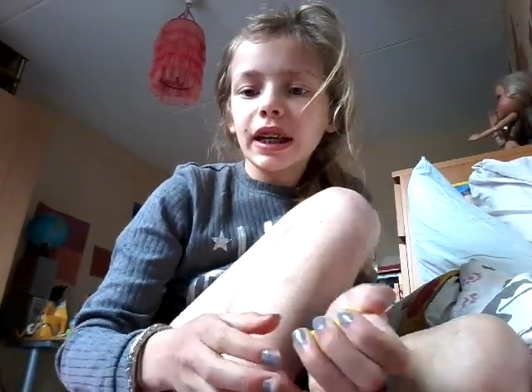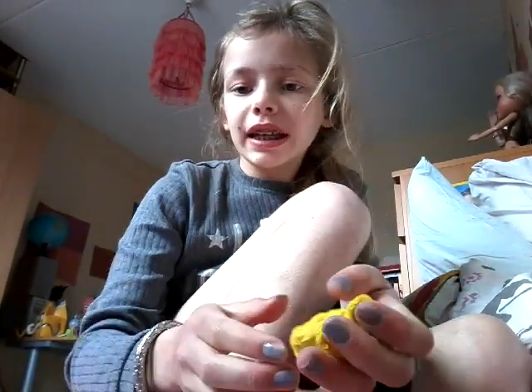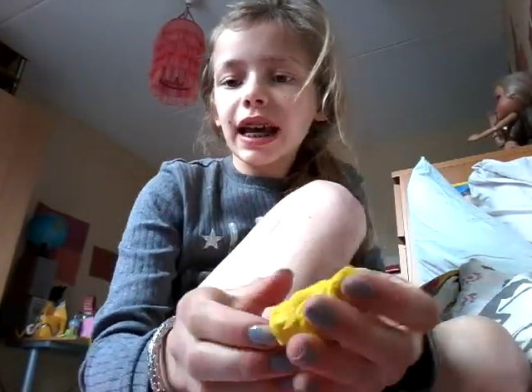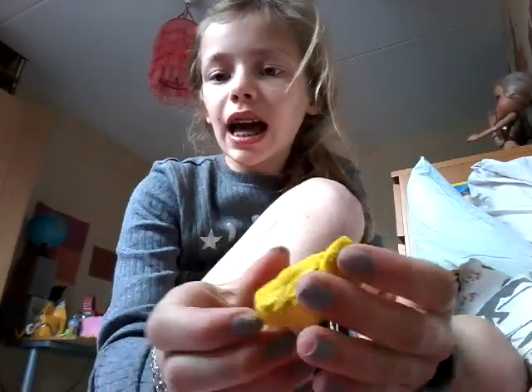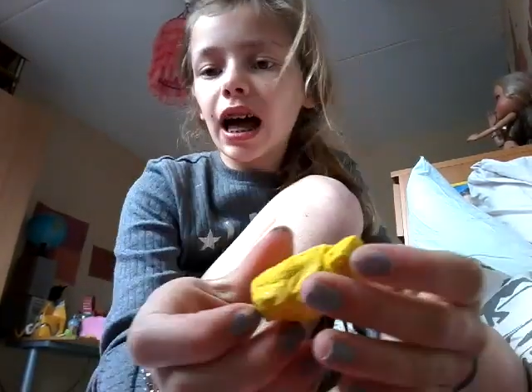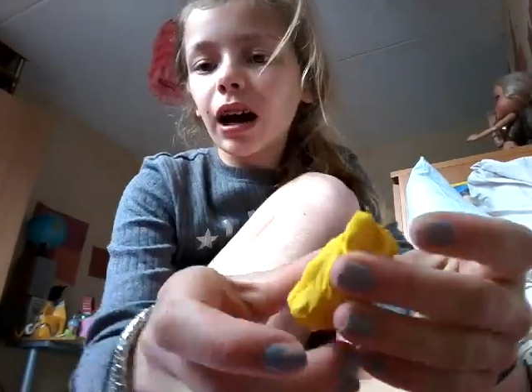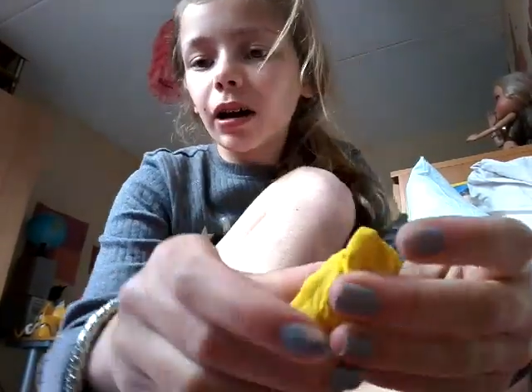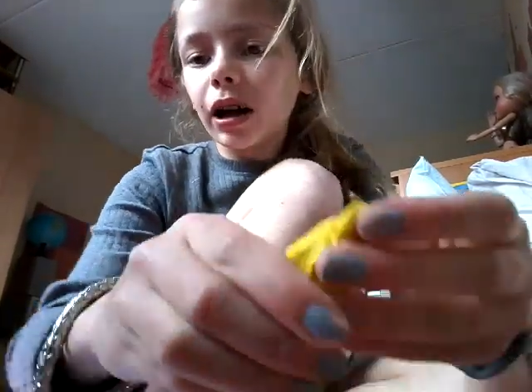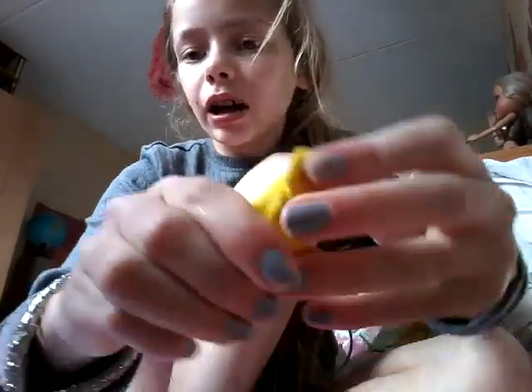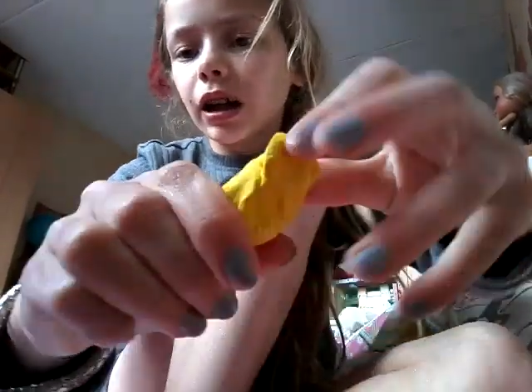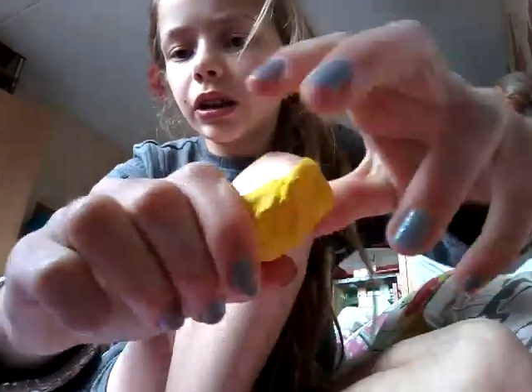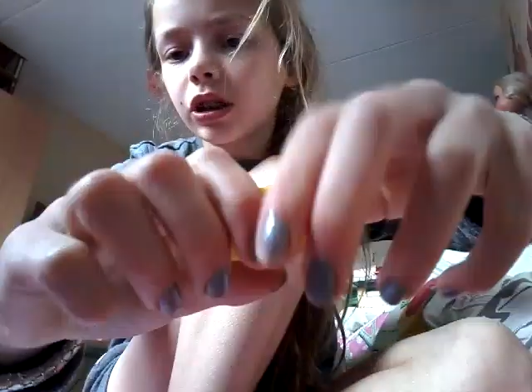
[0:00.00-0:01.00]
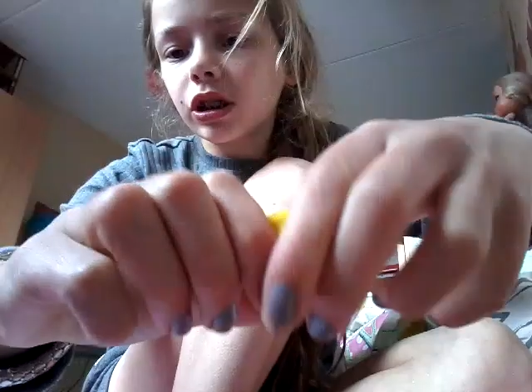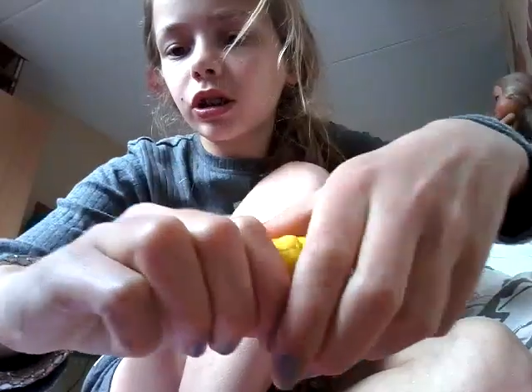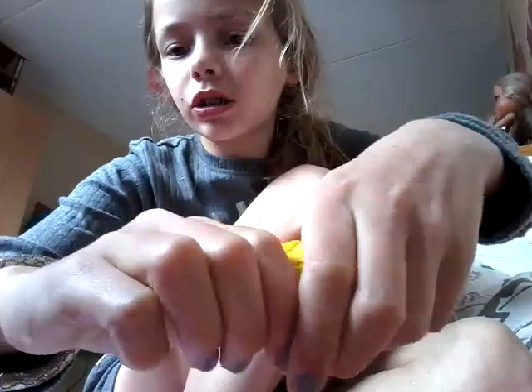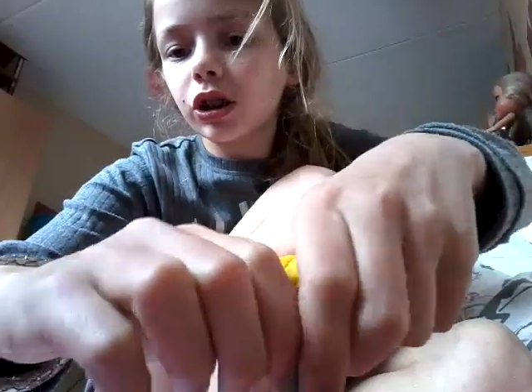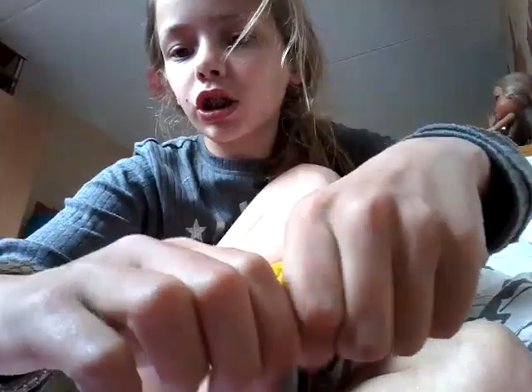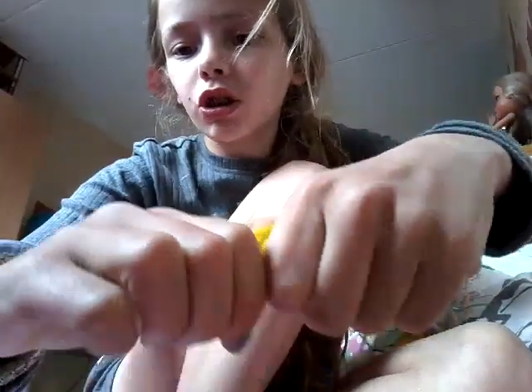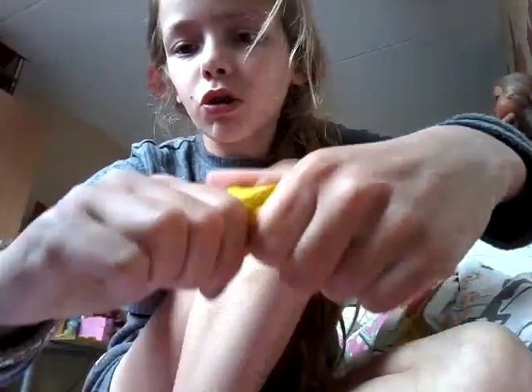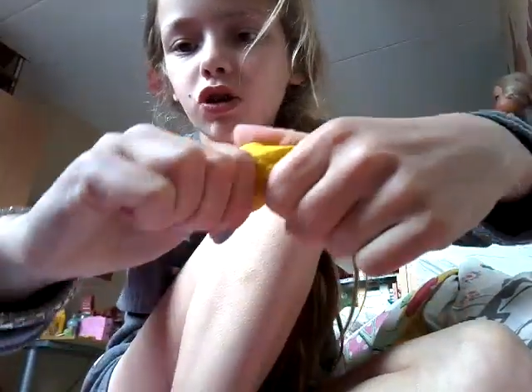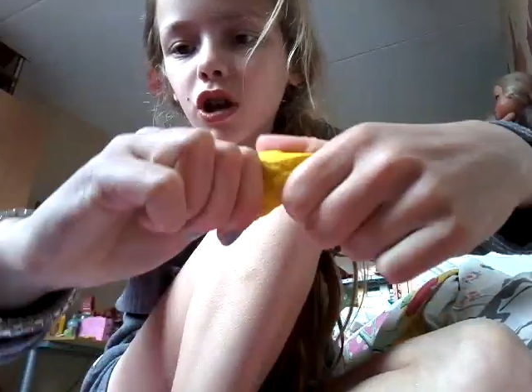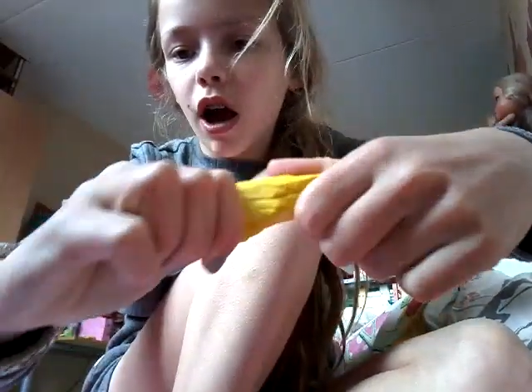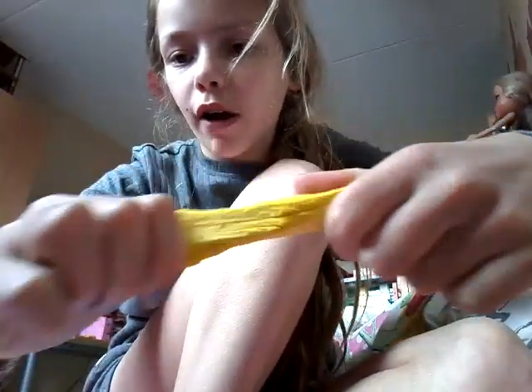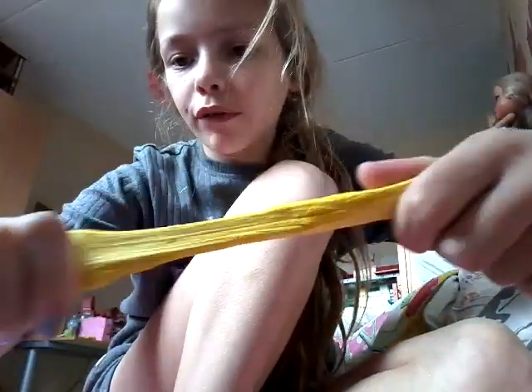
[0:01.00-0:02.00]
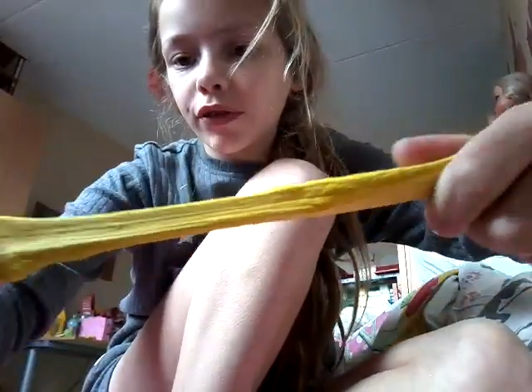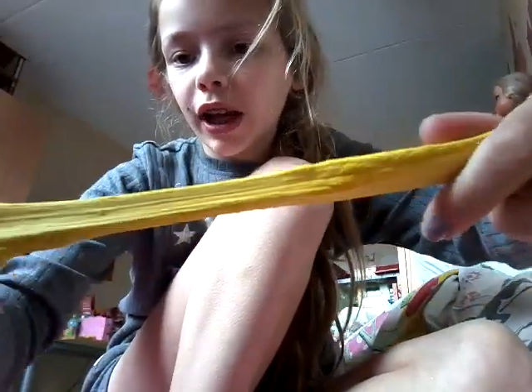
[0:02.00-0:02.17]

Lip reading: Yeah, I know, it's so soft.